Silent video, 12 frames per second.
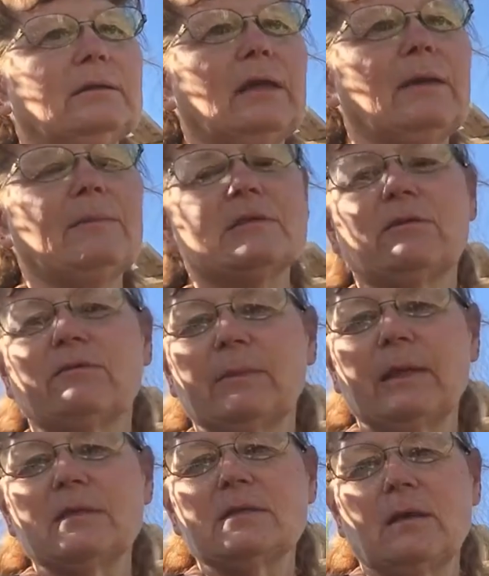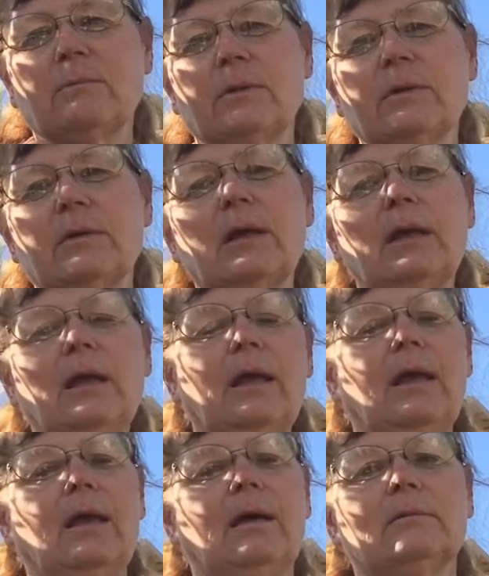keep myself from getting sunburned.
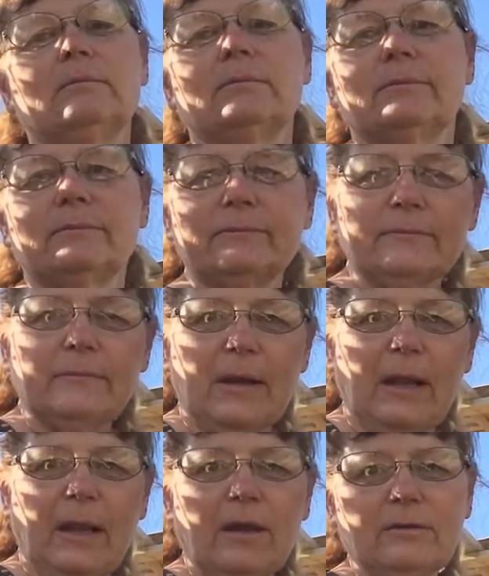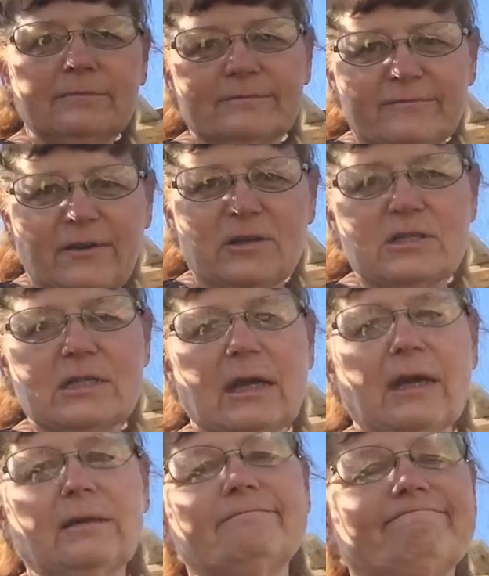Red hair, bared
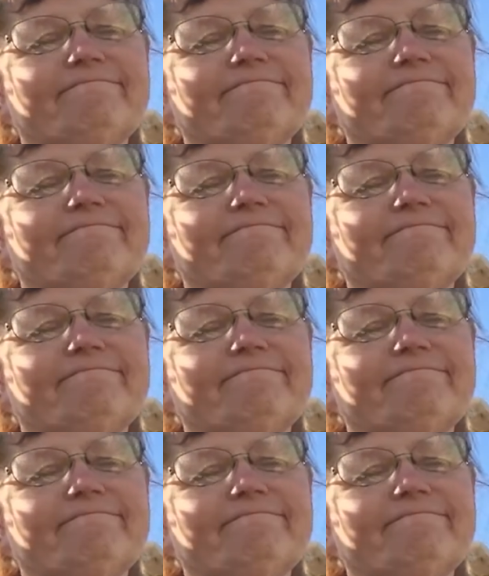skin,